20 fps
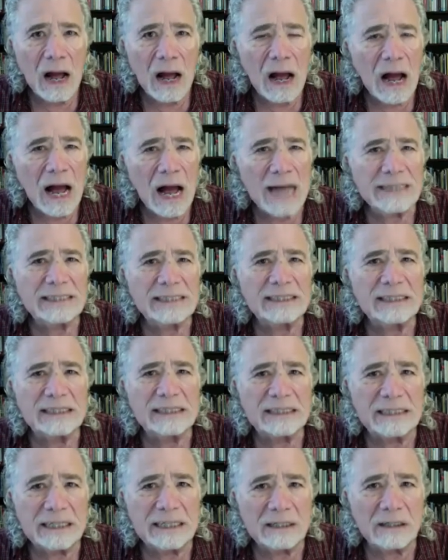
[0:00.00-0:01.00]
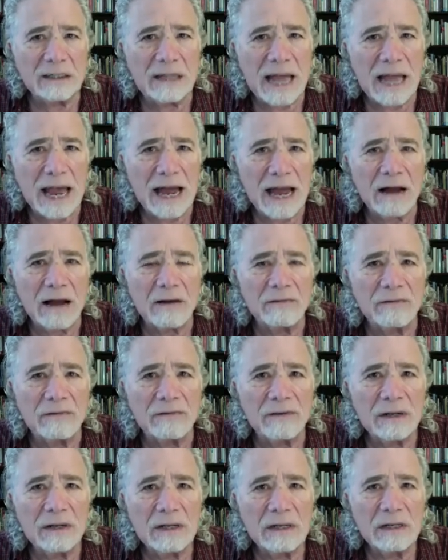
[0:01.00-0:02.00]
I still have
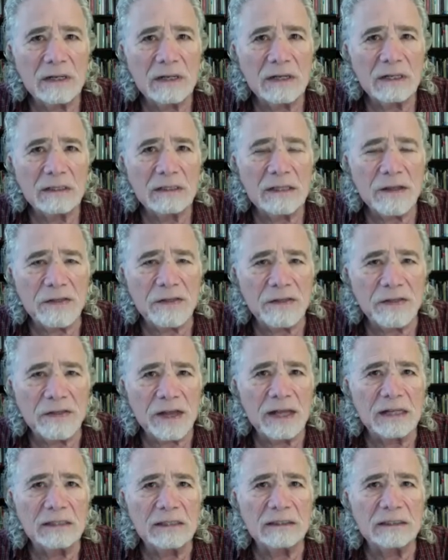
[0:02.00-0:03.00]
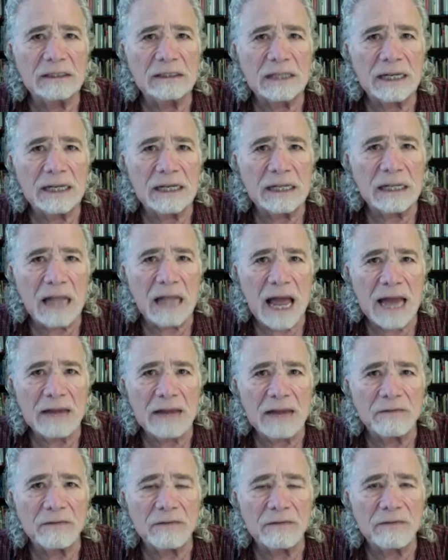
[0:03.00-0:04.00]
the things in
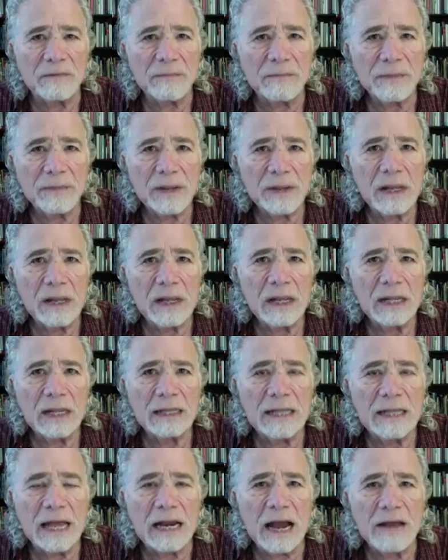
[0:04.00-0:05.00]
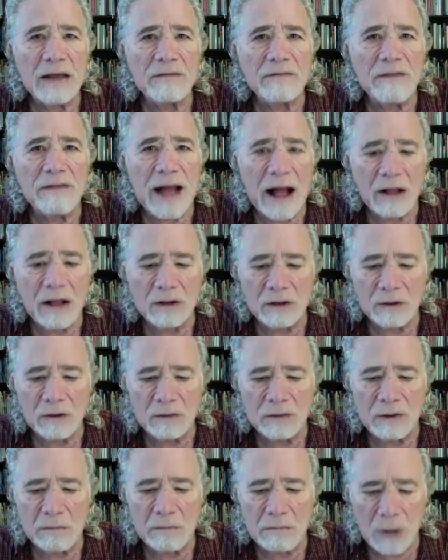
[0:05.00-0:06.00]
life that I
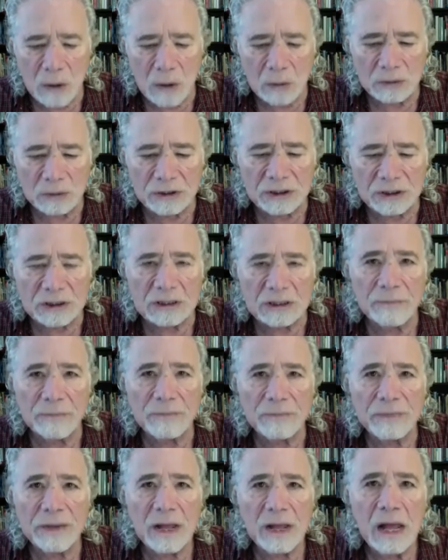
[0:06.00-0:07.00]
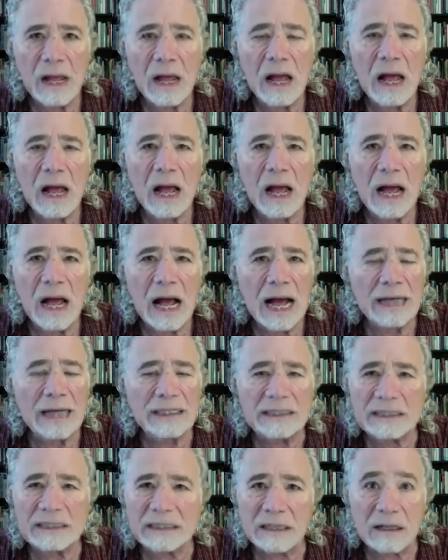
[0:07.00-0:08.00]
value the most. I
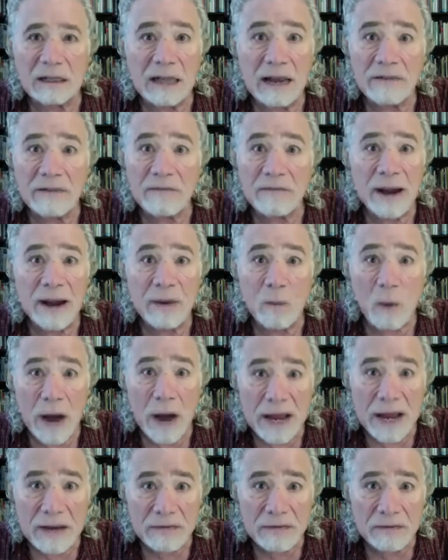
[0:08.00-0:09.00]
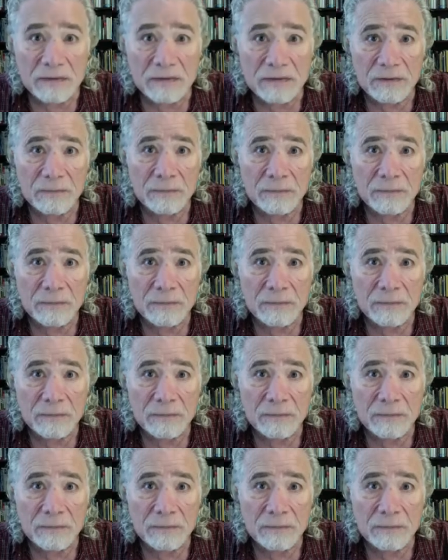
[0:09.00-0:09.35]
still have my wife.